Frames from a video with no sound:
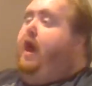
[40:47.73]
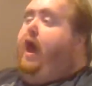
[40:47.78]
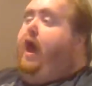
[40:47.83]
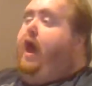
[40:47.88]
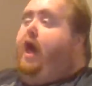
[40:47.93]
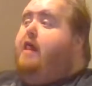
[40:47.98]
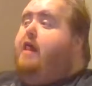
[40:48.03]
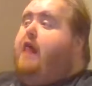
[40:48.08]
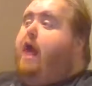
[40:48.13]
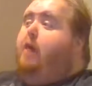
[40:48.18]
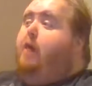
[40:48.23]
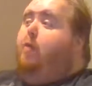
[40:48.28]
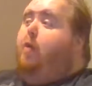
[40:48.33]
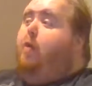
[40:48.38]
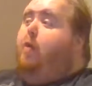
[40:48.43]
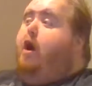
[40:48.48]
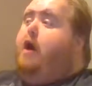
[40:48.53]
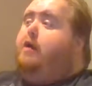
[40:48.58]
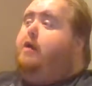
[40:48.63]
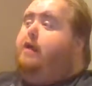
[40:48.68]
And
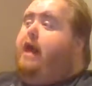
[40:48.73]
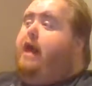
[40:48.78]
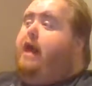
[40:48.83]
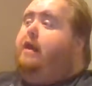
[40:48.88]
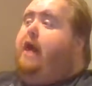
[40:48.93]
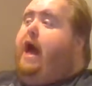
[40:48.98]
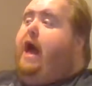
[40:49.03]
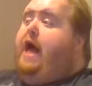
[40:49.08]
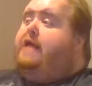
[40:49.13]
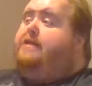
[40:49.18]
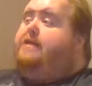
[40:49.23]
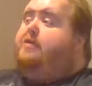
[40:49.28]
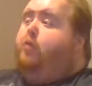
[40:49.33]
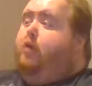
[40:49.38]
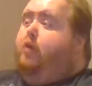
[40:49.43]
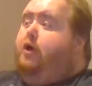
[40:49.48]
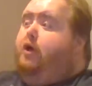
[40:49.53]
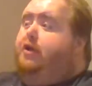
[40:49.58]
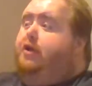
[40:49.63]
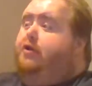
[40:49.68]
that last
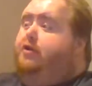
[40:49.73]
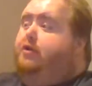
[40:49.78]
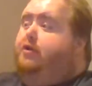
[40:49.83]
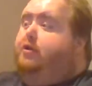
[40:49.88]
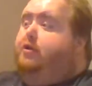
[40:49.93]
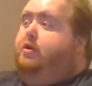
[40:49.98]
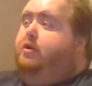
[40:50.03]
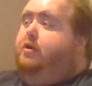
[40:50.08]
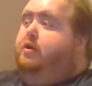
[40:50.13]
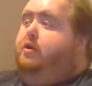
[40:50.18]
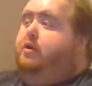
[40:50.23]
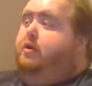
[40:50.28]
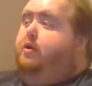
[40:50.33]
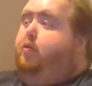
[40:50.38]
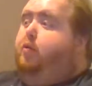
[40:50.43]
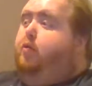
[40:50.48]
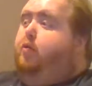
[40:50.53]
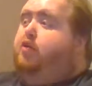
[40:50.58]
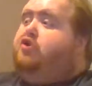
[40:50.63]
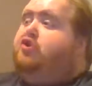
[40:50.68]
one
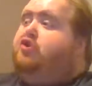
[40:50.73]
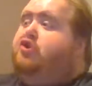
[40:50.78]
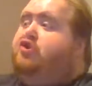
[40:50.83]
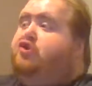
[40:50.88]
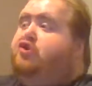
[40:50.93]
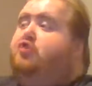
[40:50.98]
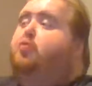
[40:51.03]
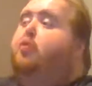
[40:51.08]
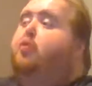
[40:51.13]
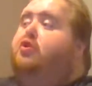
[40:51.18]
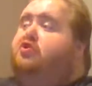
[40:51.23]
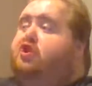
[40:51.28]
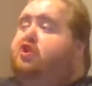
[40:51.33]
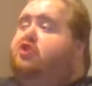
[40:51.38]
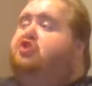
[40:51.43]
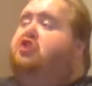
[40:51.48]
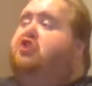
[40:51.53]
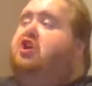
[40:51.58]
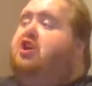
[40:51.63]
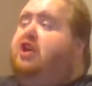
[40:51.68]
was a
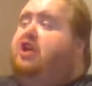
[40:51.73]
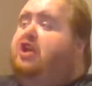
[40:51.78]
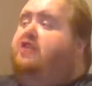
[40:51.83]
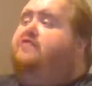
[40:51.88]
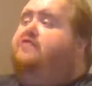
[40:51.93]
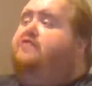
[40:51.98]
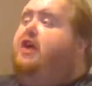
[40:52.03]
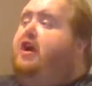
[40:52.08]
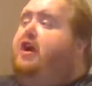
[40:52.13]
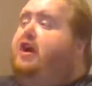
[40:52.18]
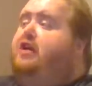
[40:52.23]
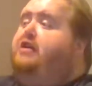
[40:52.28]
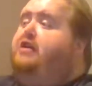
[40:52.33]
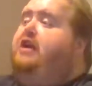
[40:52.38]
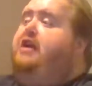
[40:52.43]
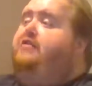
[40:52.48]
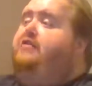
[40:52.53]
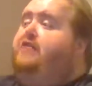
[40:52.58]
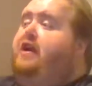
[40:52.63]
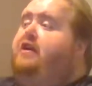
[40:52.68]
cheating thing
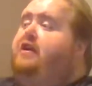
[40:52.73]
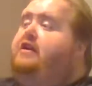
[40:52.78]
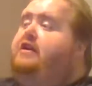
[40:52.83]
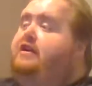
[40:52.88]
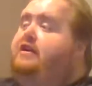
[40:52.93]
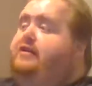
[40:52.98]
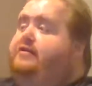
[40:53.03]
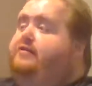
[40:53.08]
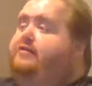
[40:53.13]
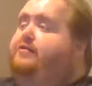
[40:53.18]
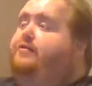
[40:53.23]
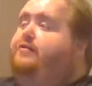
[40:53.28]
that they did.